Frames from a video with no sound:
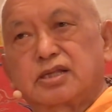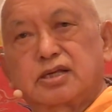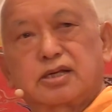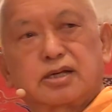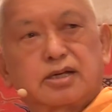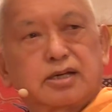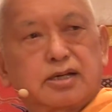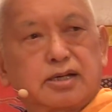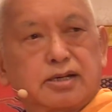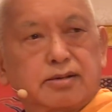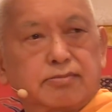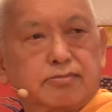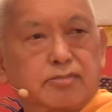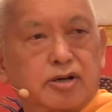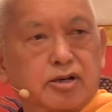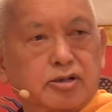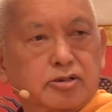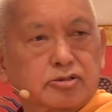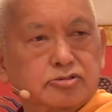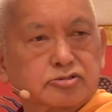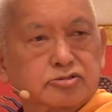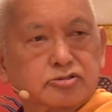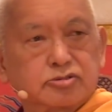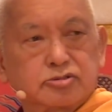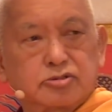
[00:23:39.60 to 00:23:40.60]

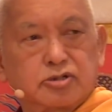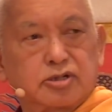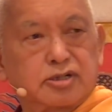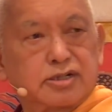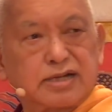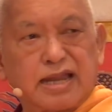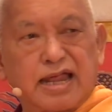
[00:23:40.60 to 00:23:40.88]
monk do not